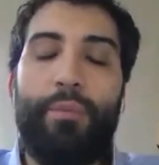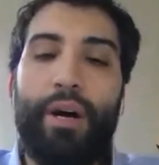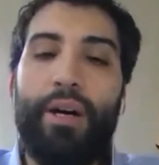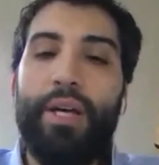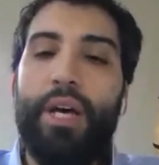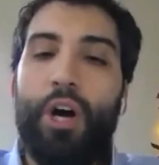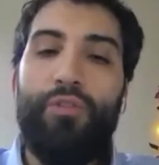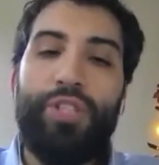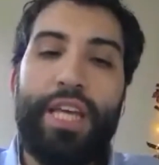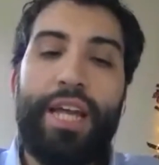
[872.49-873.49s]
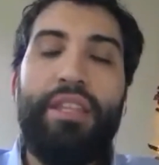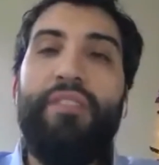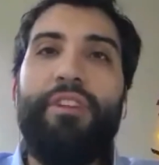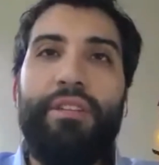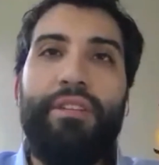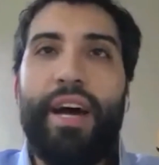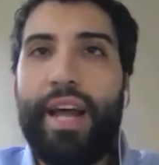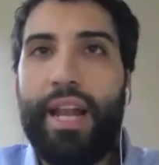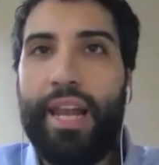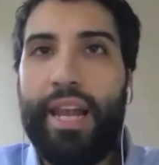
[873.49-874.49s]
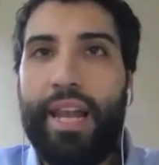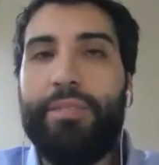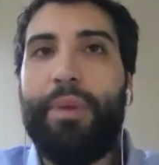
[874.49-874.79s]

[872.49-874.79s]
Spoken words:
But obviously, there are different TRL levels.